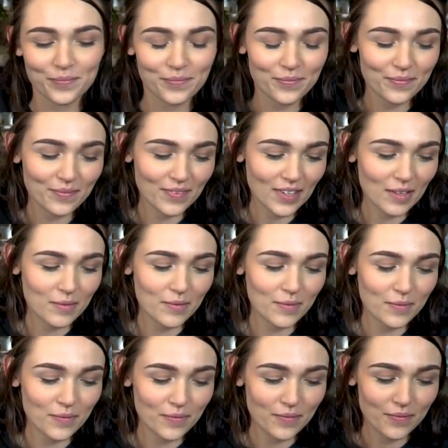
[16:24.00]

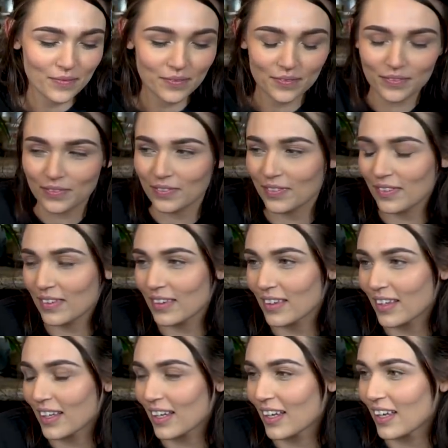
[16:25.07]

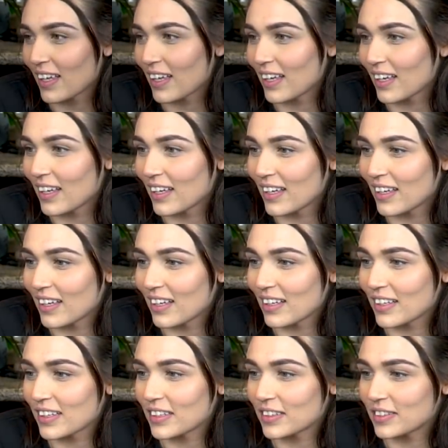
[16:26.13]

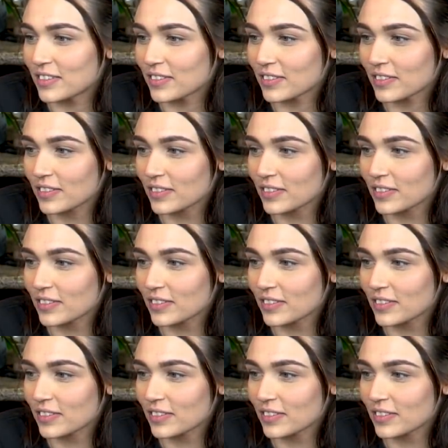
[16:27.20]
(not speaking)